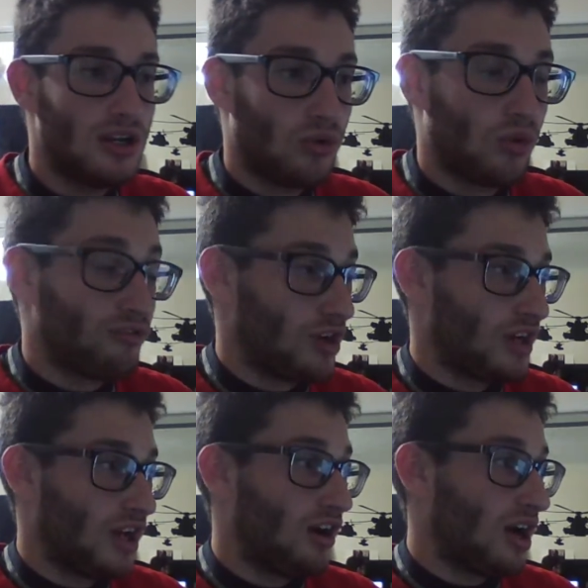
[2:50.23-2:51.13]
what
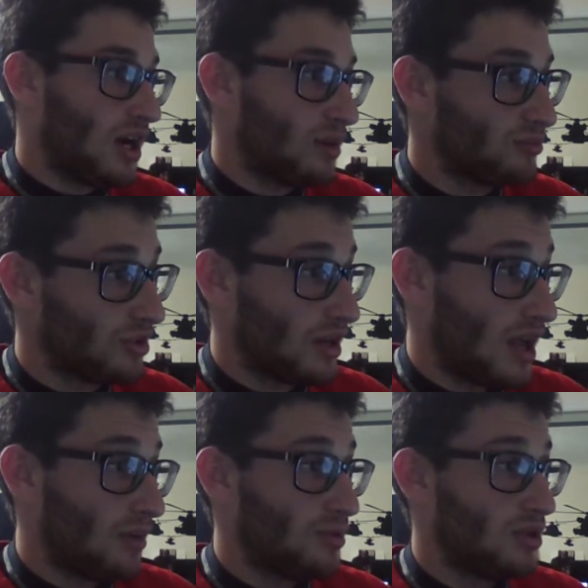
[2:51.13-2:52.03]
right now, I, I'm very
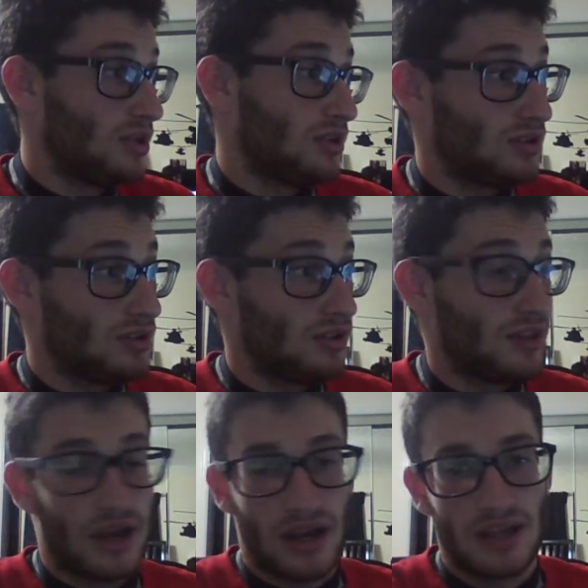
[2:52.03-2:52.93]
happy
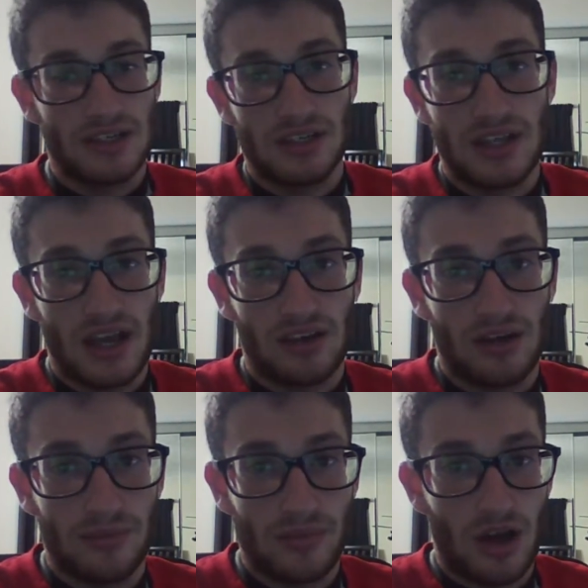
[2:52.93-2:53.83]
that I did get
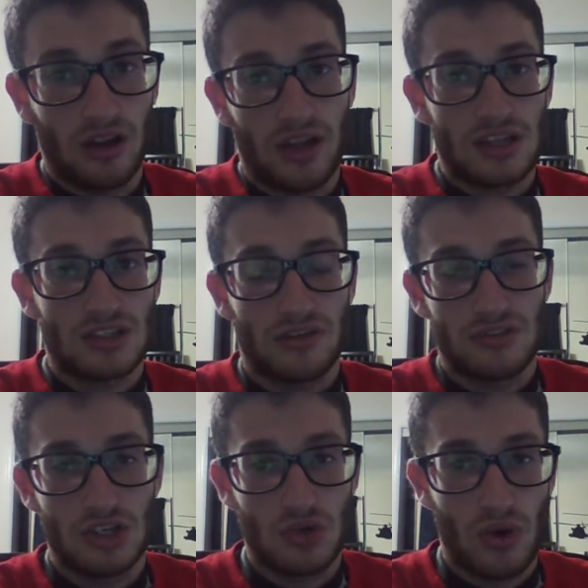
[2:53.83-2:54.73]
um all that stuff
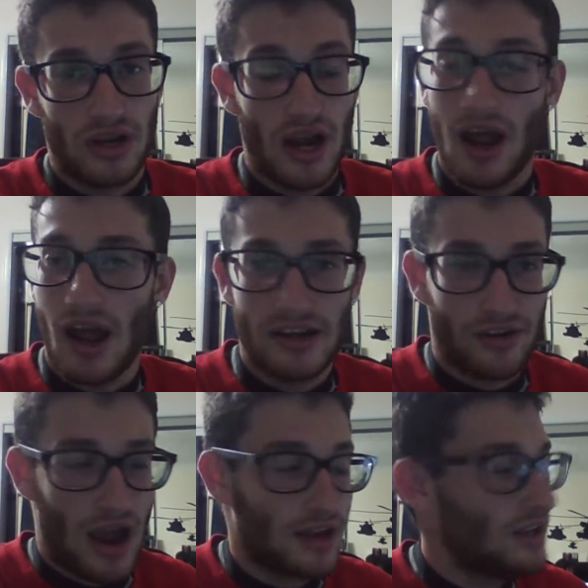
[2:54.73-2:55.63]
situated. I, I
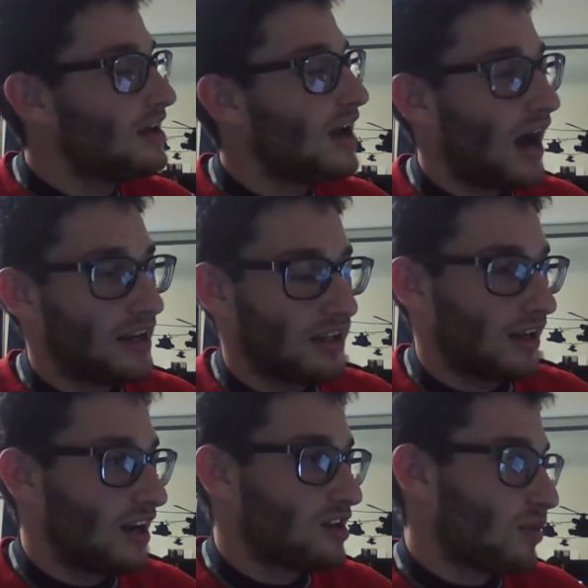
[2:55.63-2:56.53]
never I, I didn't
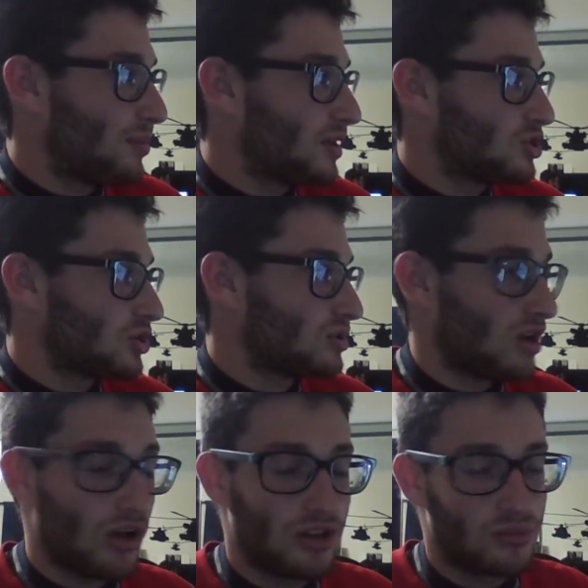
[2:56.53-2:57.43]
like any of my pictures.
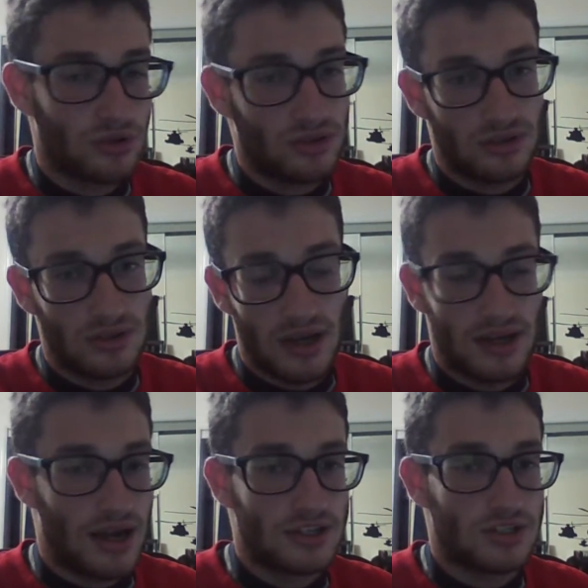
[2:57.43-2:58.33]
All of them were
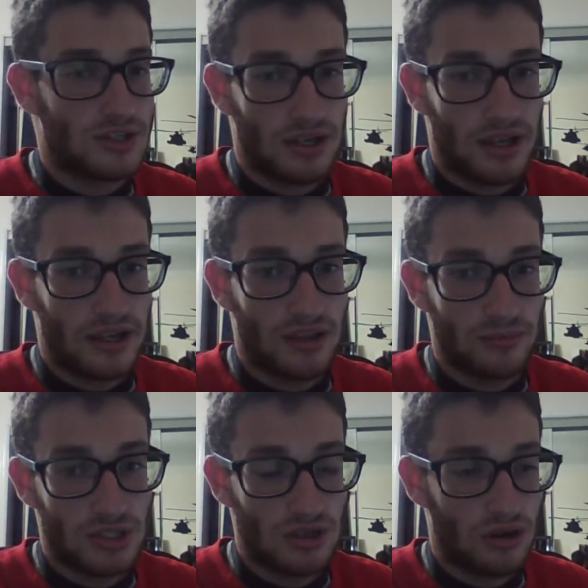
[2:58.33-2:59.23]
I, I just didn't like
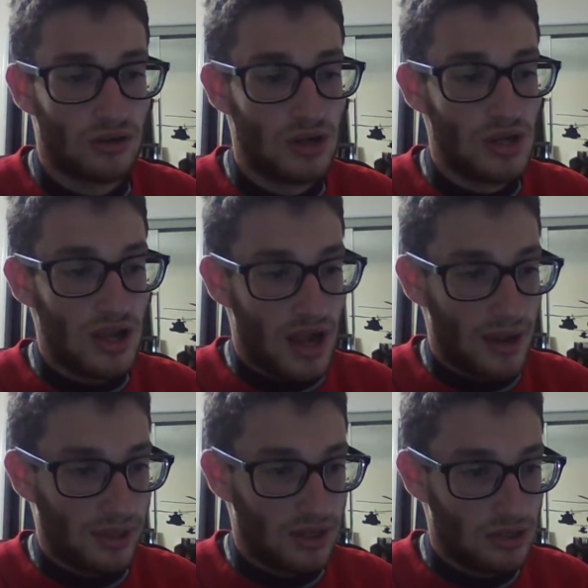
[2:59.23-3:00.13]
them. So
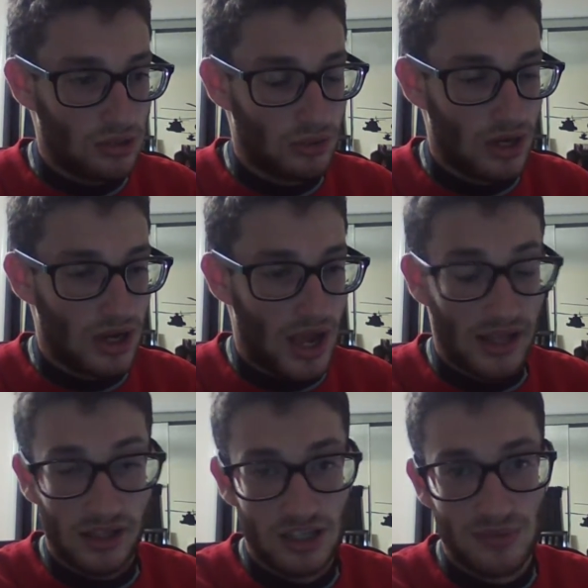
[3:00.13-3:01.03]
I plan to uh,
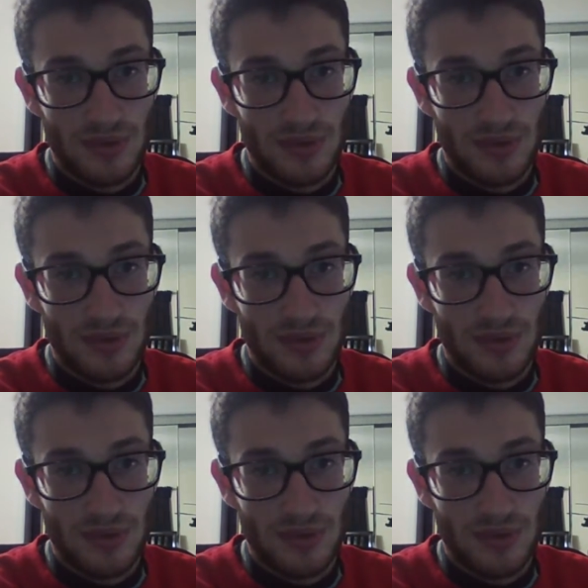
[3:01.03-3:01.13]
at least be